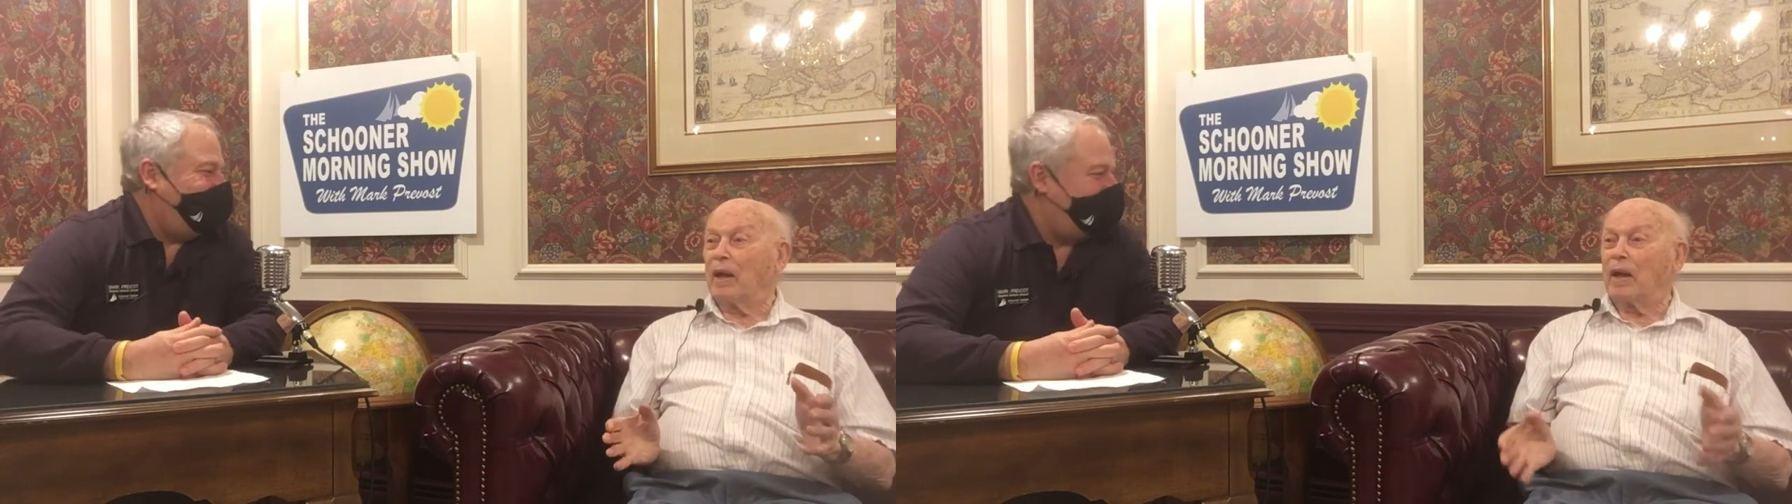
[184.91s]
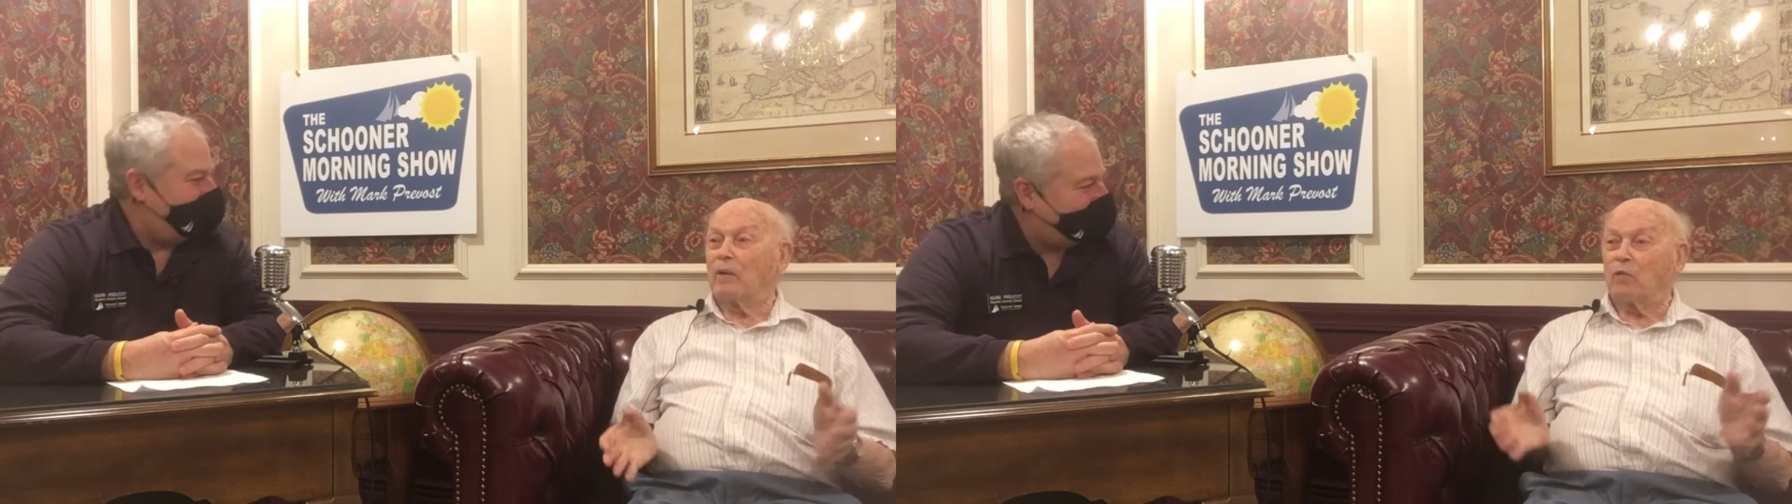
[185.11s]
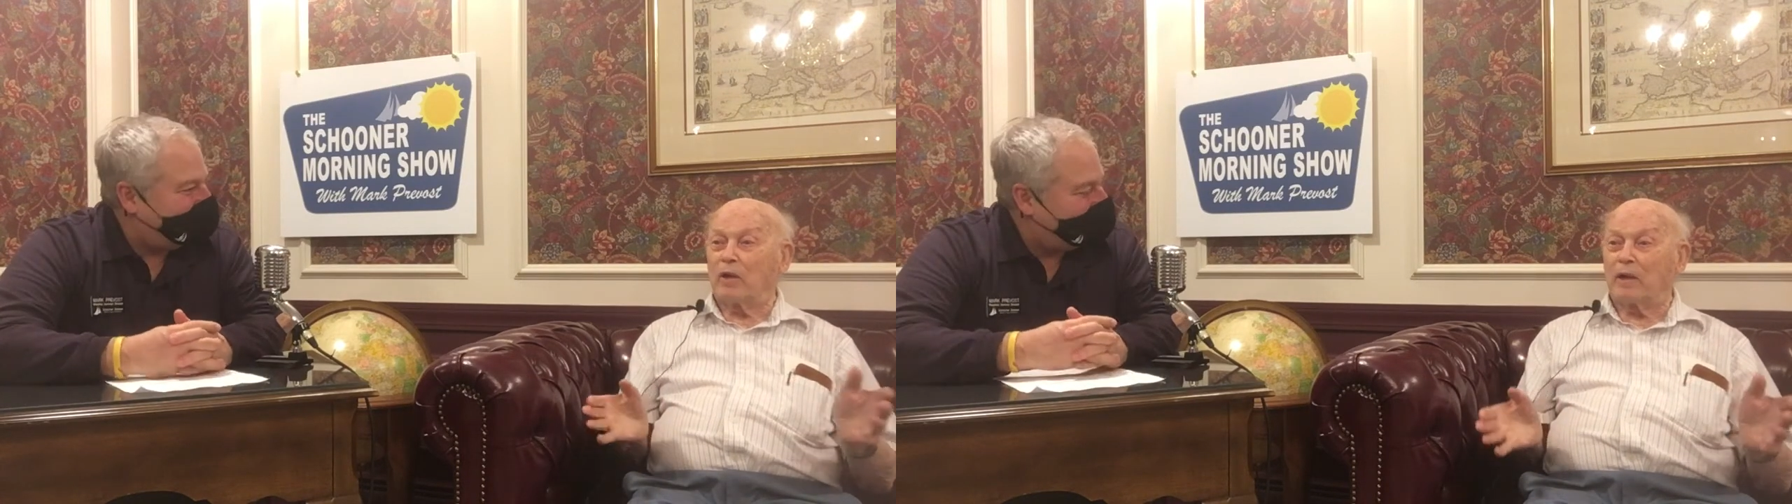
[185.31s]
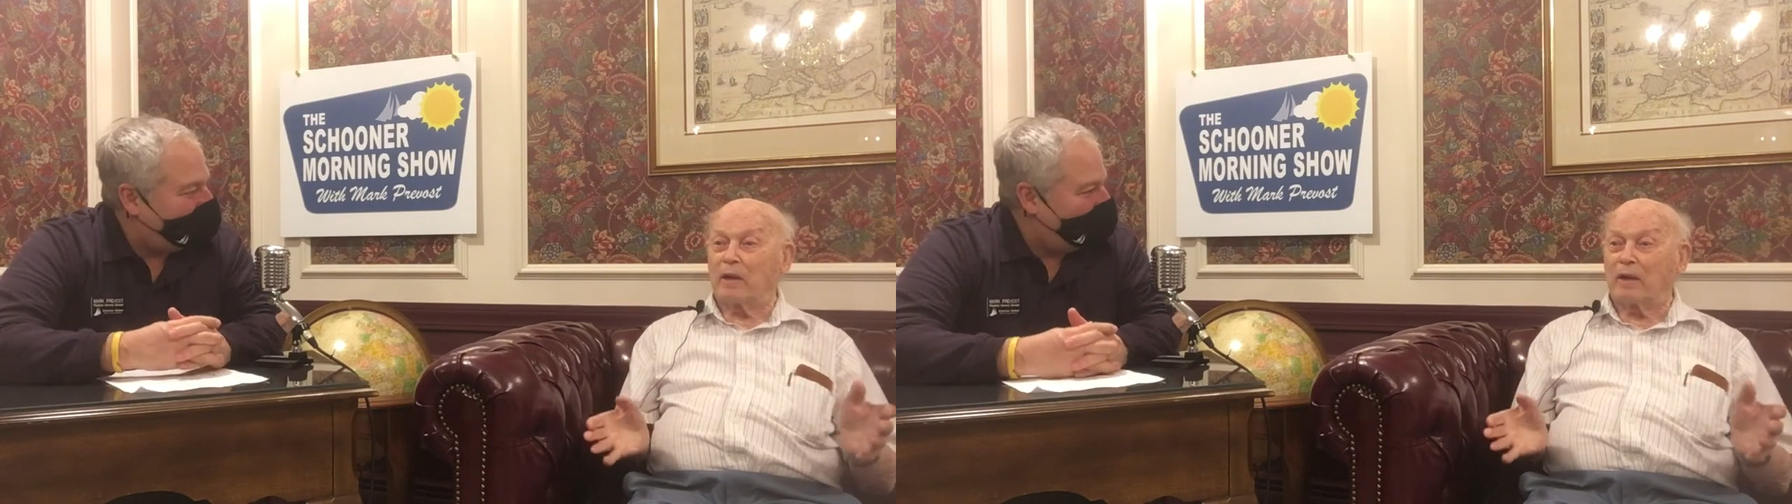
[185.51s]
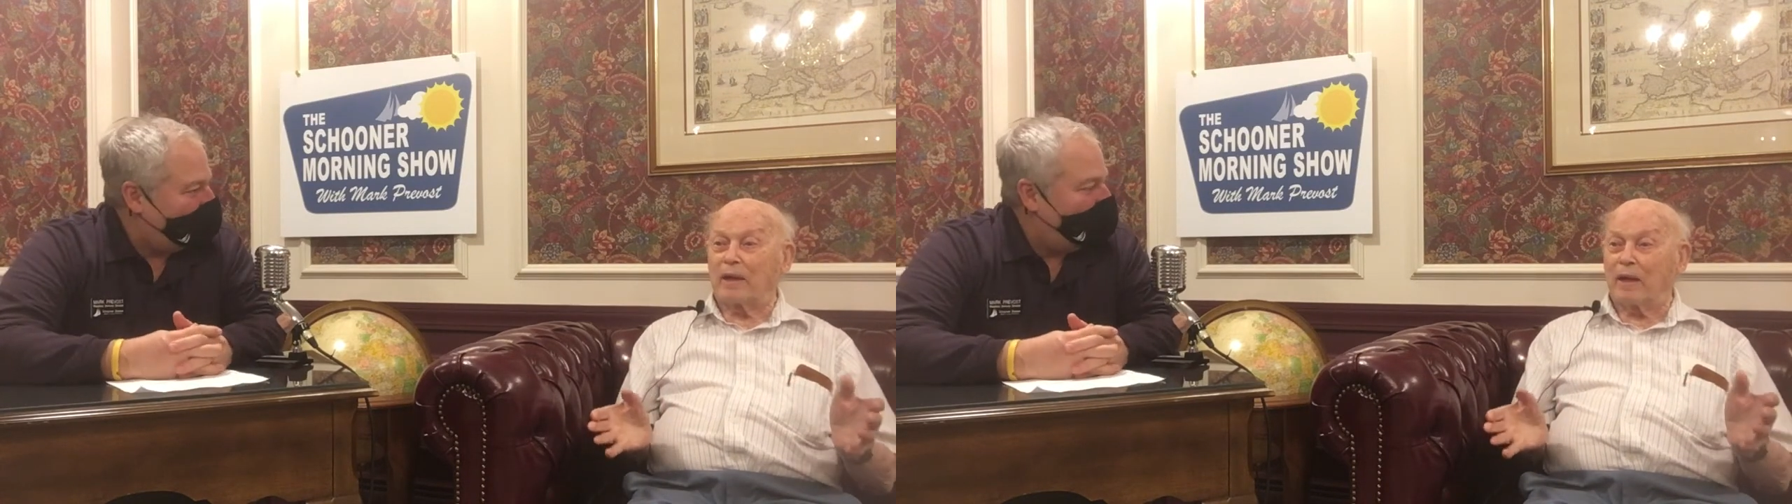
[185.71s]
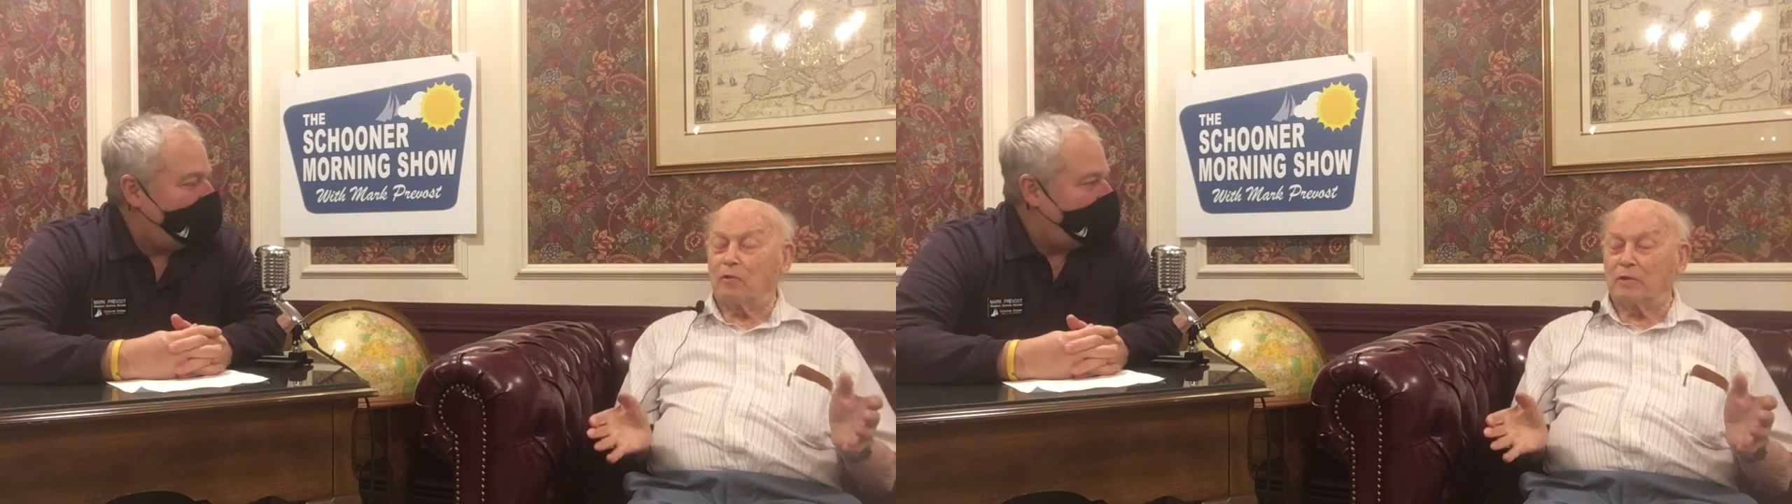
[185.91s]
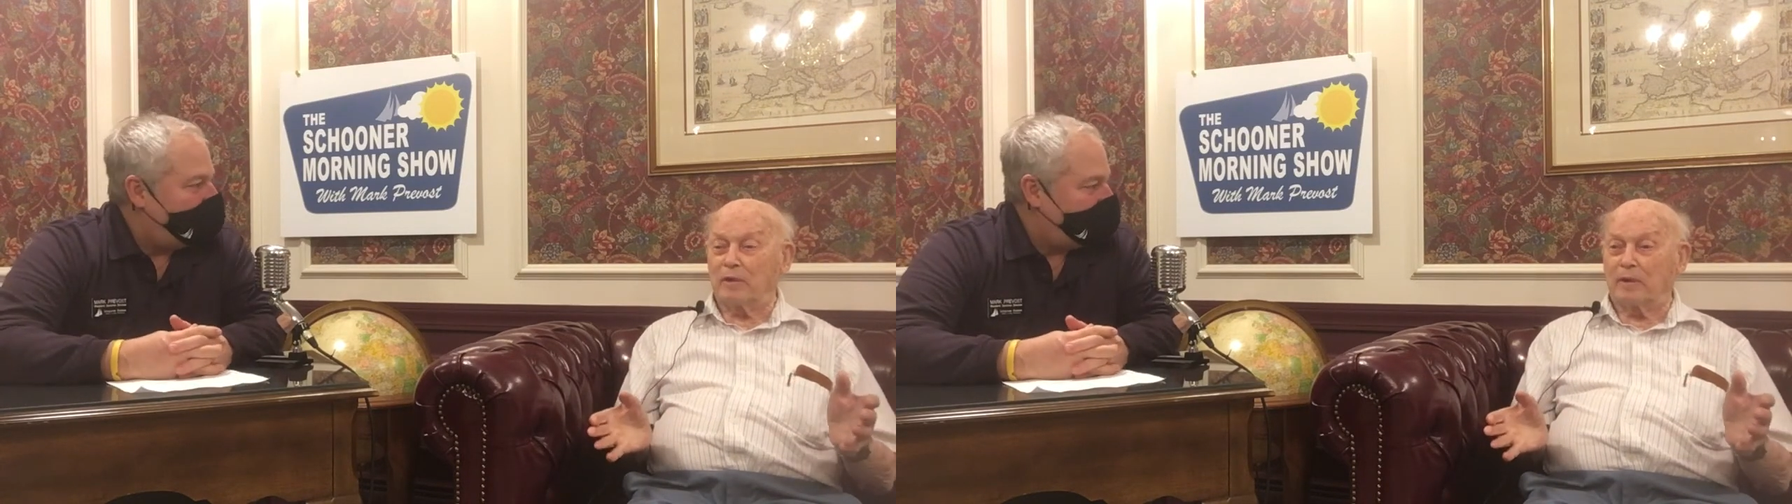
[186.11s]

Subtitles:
And when I got out,